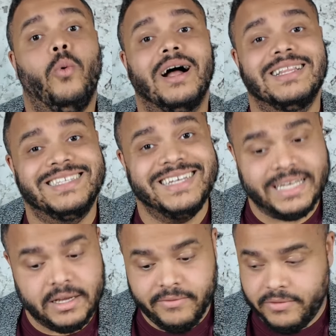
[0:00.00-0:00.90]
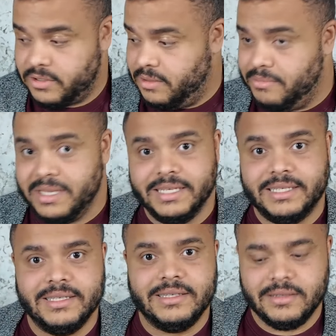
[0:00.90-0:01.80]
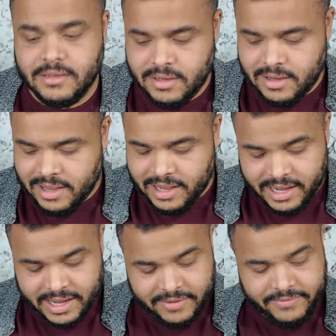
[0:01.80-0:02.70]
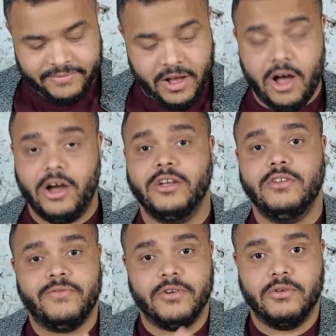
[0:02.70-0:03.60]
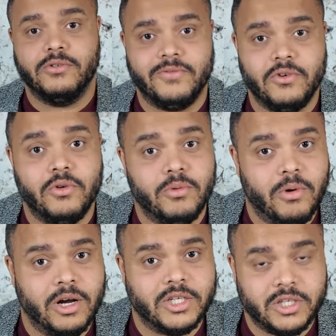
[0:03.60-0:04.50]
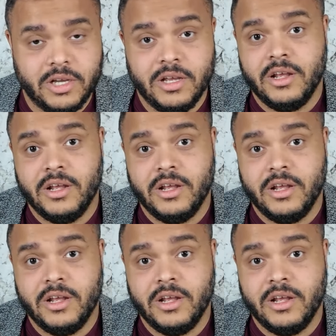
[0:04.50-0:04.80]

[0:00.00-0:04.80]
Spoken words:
while digging for some pieces, I find, for those of you who watched